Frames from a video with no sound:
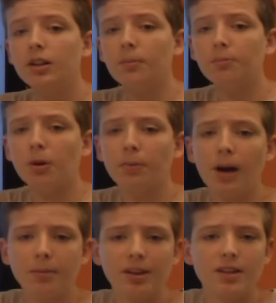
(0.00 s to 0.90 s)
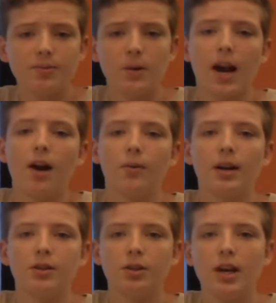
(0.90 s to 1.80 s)
the Republicans were
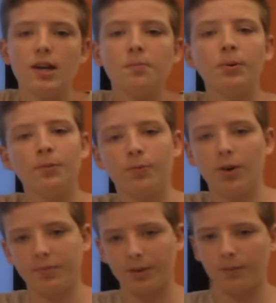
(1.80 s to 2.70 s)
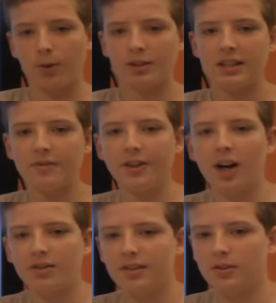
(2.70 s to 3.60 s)
outraged and put forth the 14th
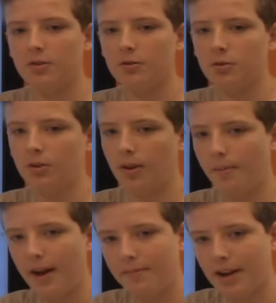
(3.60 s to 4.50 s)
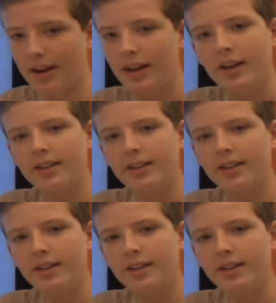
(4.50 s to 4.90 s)
Constitutional Amendment